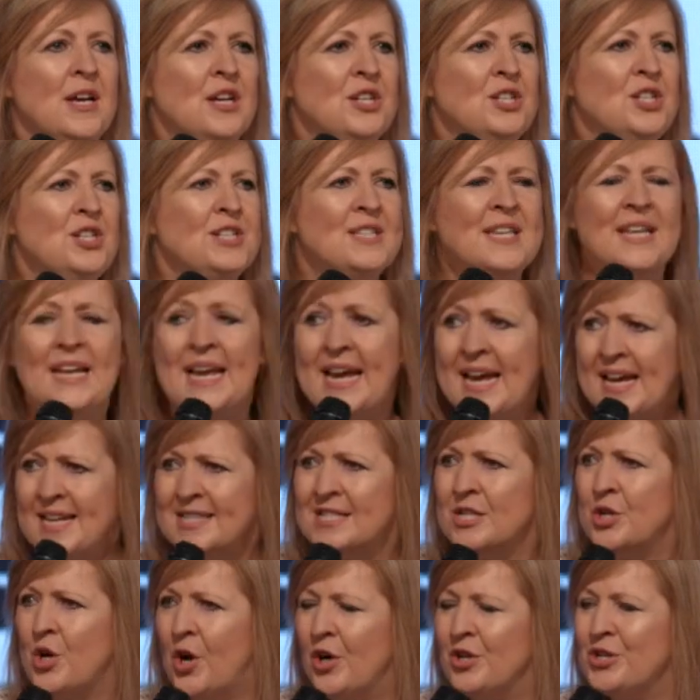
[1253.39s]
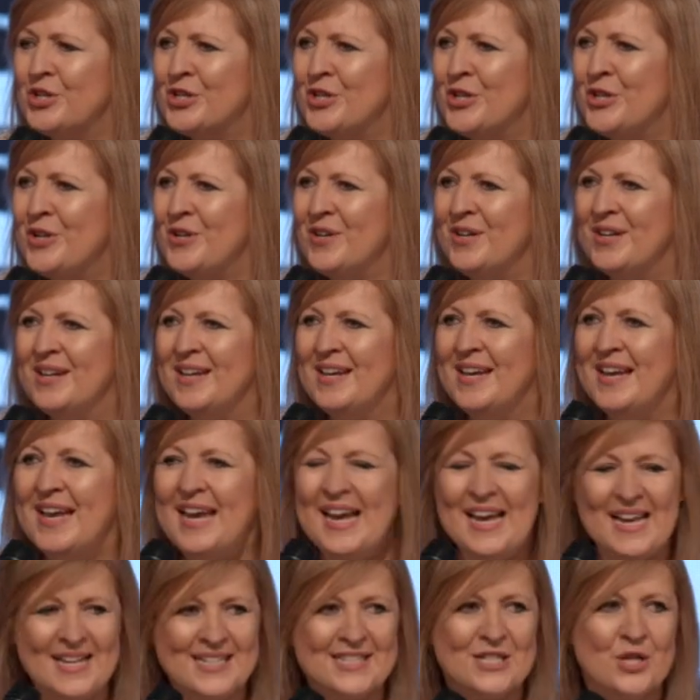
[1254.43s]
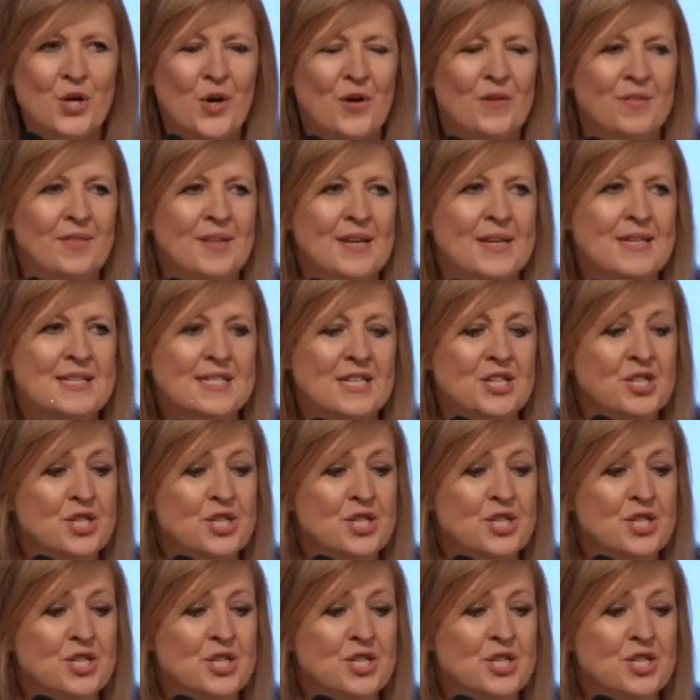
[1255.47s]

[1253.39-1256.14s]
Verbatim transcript: She said, He's got you. He's got this.